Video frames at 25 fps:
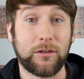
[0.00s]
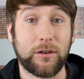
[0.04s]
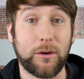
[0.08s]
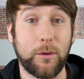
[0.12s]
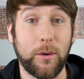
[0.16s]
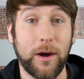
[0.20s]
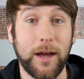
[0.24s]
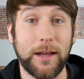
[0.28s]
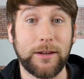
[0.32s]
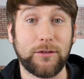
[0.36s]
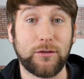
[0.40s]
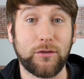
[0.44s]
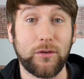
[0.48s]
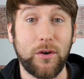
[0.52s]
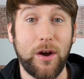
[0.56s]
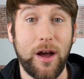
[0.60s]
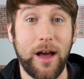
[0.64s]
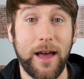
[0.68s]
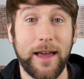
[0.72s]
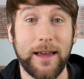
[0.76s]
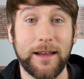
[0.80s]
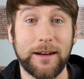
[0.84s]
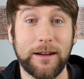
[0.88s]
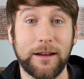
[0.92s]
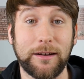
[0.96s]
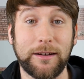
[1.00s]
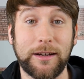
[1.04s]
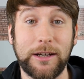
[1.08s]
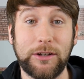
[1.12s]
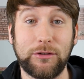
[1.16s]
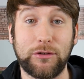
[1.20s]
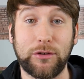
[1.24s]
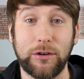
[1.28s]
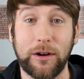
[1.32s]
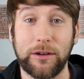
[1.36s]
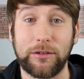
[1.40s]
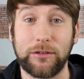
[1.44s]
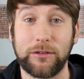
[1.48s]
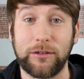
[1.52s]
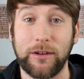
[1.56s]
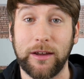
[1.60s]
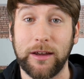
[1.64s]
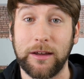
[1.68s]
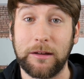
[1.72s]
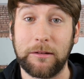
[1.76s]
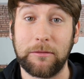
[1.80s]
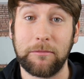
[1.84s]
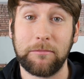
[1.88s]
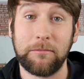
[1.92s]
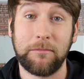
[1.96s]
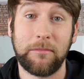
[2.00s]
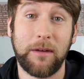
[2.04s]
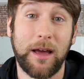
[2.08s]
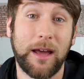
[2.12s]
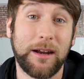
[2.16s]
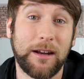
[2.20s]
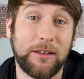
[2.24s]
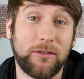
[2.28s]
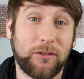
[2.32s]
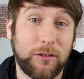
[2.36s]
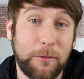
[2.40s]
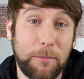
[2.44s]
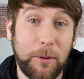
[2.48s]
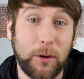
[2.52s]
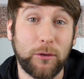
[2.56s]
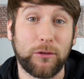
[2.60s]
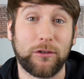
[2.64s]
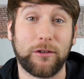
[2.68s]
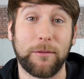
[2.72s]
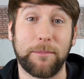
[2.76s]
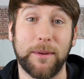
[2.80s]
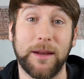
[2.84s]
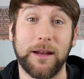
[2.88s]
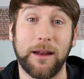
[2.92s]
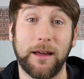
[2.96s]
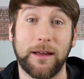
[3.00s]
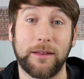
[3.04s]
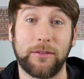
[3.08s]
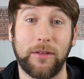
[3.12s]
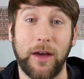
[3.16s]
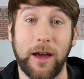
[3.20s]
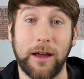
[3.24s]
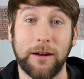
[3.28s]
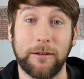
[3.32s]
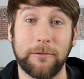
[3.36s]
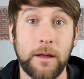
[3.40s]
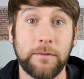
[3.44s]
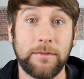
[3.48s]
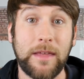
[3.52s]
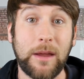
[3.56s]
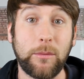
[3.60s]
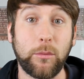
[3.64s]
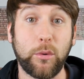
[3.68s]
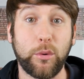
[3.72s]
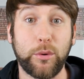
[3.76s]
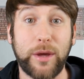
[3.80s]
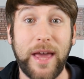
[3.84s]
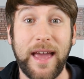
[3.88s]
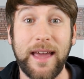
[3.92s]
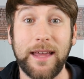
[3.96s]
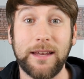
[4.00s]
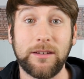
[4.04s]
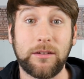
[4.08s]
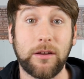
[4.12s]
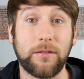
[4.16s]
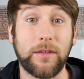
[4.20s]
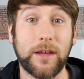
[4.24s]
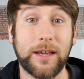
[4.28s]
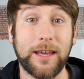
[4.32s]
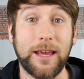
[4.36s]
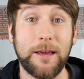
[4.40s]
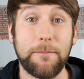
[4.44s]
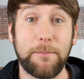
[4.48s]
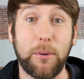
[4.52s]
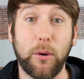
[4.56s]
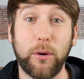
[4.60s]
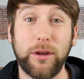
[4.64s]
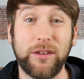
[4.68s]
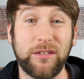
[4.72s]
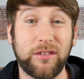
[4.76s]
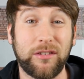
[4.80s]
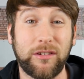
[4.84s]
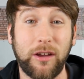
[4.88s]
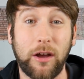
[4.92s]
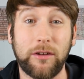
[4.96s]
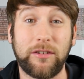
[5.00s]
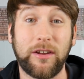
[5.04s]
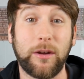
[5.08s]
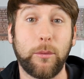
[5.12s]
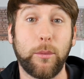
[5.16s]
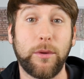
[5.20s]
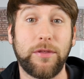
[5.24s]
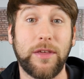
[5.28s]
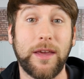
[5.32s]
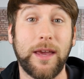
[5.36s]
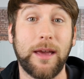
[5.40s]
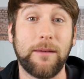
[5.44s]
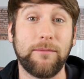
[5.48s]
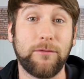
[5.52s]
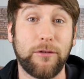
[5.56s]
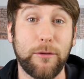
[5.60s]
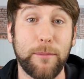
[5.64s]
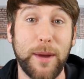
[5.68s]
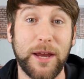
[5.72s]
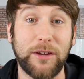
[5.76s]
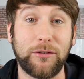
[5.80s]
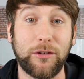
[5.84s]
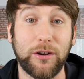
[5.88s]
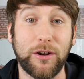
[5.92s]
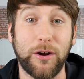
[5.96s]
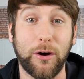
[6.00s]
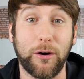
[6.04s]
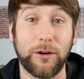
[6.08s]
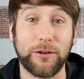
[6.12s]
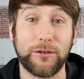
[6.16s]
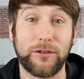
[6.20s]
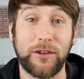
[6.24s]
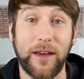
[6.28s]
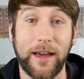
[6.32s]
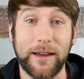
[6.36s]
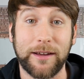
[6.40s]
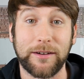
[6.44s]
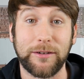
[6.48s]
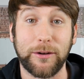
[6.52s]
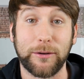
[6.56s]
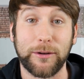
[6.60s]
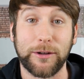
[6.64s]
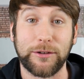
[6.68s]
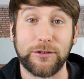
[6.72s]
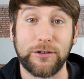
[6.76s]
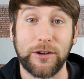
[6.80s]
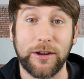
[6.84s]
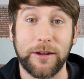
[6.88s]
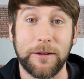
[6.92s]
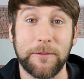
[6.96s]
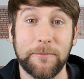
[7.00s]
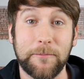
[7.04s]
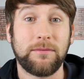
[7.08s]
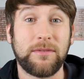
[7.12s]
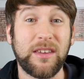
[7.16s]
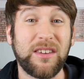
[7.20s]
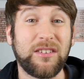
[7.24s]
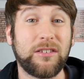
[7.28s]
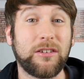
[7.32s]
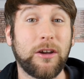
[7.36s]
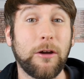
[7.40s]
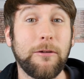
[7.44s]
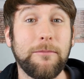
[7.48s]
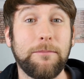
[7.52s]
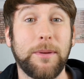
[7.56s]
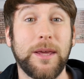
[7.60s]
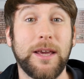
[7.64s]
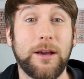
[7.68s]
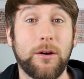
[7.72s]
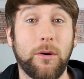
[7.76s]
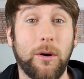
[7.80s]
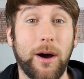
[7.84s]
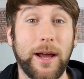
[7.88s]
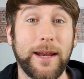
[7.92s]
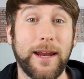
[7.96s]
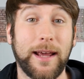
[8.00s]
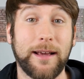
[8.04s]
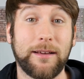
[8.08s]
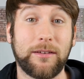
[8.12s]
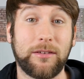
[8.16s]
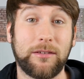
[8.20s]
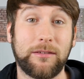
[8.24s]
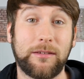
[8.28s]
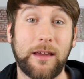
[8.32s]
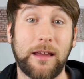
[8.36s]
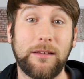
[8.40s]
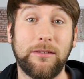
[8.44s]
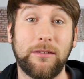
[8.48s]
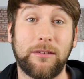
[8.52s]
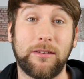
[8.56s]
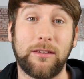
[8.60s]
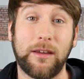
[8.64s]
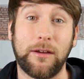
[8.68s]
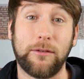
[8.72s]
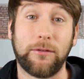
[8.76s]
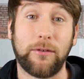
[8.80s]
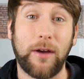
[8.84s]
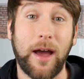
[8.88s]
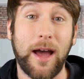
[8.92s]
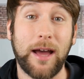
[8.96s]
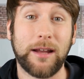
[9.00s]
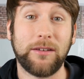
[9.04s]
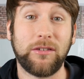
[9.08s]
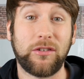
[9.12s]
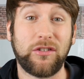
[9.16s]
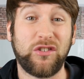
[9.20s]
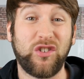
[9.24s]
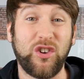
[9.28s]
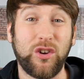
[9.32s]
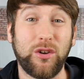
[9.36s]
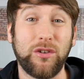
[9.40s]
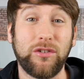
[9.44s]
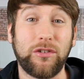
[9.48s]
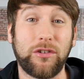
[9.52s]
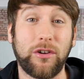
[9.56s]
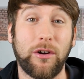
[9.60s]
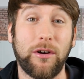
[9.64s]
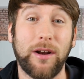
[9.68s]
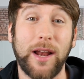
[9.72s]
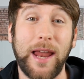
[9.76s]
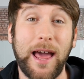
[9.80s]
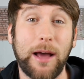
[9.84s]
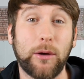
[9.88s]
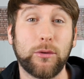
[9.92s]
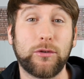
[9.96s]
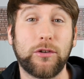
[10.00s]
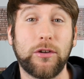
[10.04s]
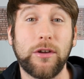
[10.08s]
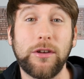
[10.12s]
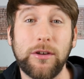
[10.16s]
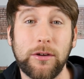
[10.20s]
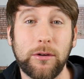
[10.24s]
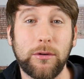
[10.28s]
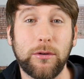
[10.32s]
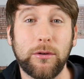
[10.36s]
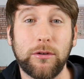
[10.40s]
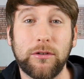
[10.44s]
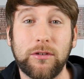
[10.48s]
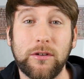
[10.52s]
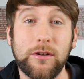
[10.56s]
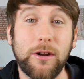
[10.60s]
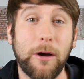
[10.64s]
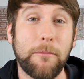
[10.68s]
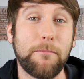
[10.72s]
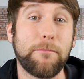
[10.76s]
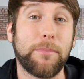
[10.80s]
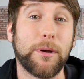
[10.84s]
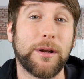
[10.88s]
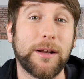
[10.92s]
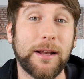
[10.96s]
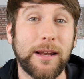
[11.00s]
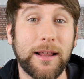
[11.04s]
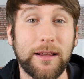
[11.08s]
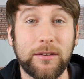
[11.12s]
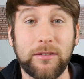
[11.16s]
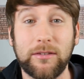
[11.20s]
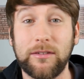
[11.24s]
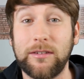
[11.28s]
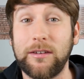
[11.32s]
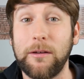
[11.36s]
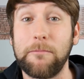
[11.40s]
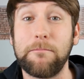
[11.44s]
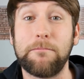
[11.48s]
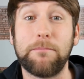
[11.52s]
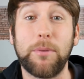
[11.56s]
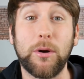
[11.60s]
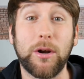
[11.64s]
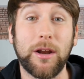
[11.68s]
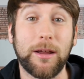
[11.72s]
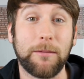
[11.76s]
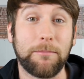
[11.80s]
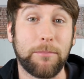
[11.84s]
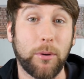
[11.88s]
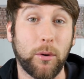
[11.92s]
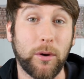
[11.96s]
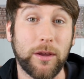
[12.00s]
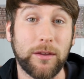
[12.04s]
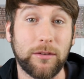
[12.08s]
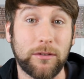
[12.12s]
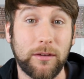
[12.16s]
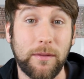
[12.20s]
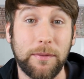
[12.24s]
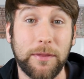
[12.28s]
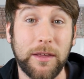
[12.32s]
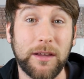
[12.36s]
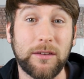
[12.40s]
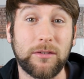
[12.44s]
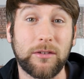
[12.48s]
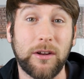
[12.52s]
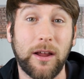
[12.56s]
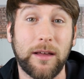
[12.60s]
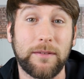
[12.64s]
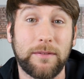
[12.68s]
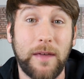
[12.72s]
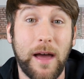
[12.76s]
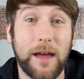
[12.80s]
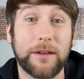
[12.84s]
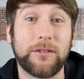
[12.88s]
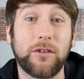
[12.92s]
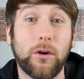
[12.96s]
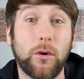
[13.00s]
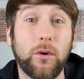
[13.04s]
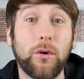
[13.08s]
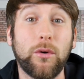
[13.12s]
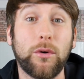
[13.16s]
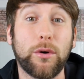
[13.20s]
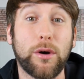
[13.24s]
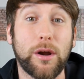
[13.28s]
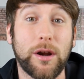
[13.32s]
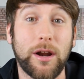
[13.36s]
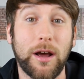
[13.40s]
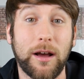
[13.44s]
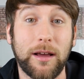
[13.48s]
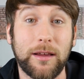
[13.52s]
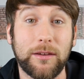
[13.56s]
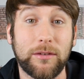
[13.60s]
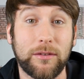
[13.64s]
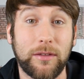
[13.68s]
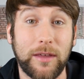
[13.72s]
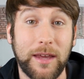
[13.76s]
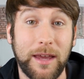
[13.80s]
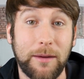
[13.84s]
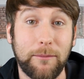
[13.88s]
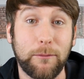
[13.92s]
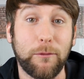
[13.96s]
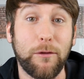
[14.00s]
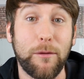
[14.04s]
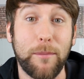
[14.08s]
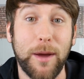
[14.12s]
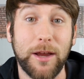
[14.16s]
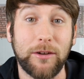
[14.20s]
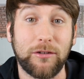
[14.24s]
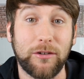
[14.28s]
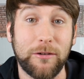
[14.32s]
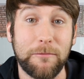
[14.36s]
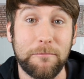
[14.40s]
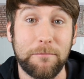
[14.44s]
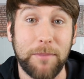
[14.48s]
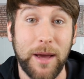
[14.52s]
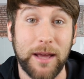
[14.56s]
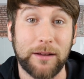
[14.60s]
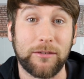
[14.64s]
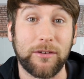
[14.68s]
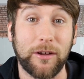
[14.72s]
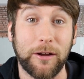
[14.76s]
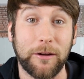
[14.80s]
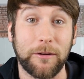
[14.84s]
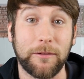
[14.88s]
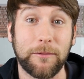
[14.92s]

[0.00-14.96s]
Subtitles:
quite dry and uninteresting. And it's supposed to be like that. Then we'll get into the key points, starting with the information on technology. This can be quite extensive, and students are allowed to use numbered lists and bullet points and things like that to organise the information better.